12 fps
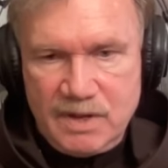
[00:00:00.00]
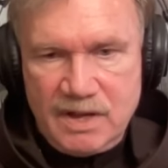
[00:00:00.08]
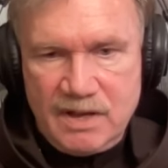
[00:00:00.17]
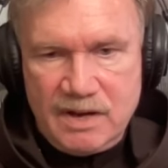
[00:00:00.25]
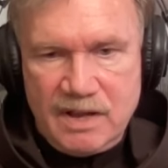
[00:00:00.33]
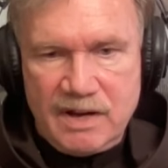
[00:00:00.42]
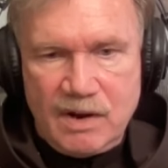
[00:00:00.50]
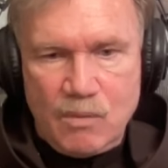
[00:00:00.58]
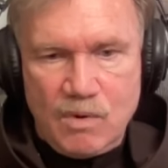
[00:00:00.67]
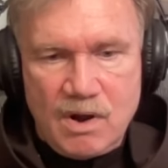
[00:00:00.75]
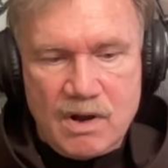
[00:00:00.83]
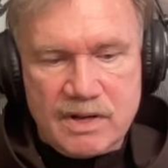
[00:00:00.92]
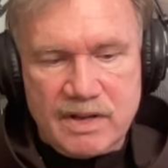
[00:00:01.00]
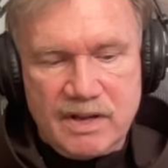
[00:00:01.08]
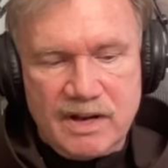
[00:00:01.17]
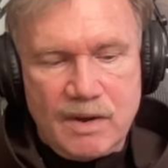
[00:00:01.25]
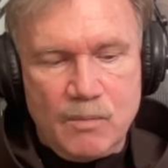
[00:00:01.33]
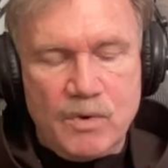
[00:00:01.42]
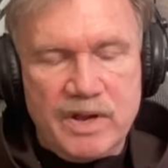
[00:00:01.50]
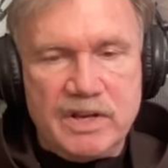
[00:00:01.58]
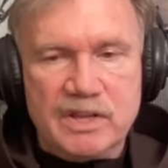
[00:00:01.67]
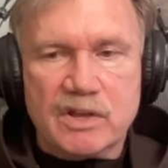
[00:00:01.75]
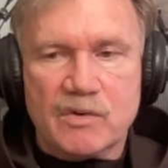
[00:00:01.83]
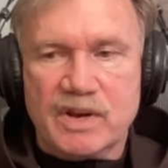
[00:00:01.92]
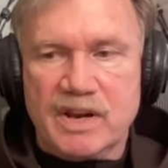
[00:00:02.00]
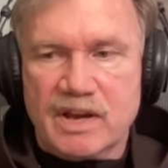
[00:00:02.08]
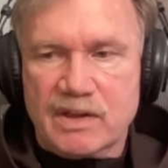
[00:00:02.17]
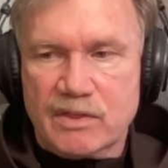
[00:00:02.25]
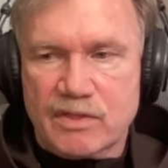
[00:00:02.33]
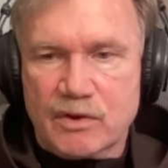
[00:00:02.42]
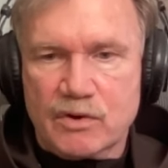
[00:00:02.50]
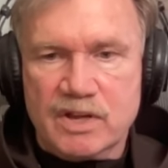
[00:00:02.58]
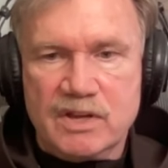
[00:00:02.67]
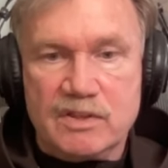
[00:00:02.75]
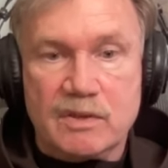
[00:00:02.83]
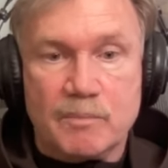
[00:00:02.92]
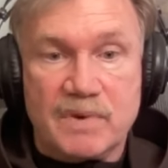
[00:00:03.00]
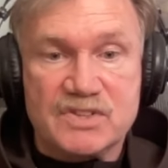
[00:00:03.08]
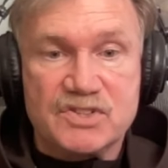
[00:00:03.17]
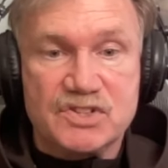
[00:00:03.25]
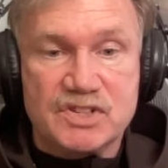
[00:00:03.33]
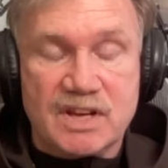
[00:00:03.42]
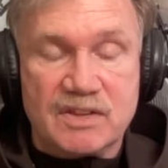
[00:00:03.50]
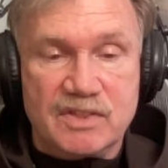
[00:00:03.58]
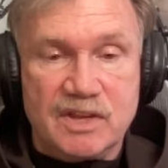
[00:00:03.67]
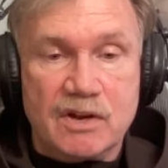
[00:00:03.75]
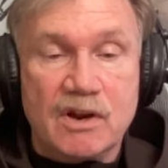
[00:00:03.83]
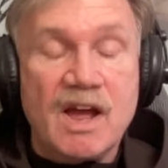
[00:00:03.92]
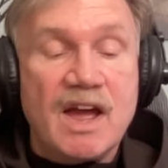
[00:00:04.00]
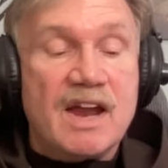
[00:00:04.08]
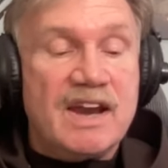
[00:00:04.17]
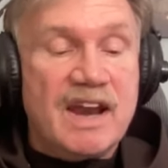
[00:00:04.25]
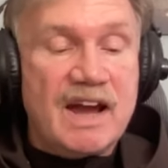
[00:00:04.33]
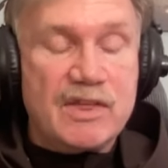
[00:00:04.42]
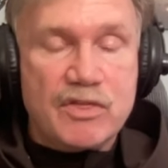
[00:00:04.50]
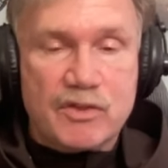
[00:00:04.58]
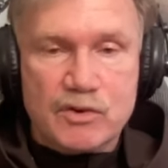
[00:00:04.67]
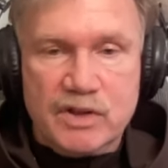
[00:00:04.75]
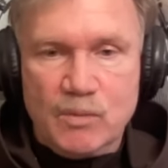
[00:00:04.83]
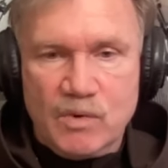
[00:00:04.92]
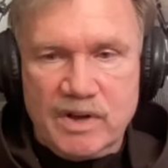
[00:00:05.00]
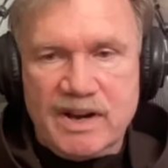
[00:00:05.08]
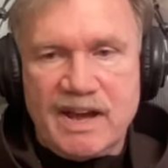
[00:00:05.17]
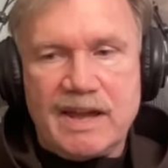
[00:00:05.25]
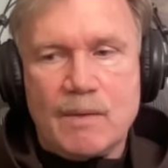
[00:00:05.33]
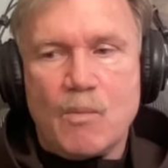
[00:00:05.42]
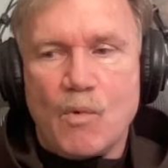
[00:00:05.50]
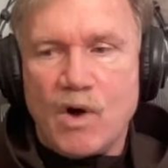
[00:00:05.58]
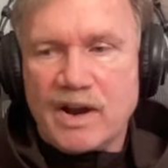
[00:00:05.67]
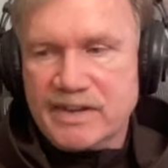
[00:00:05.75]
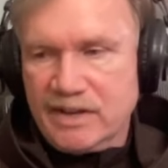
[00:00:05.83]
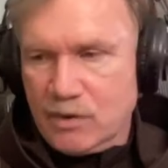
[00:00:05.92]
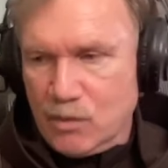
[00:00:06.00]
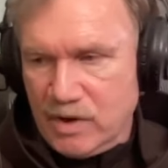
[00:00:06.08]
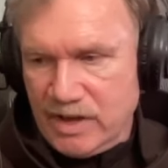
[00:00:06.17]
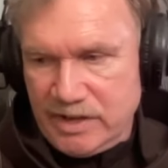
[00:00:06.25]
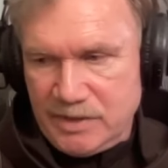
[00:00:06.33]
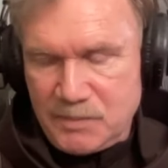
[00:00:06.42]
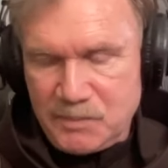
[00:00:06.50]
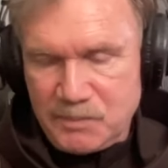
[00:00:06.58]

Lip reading: And I walk, and I'm waiting there at 9:30. The bus is not there. 9:31, I am walking away.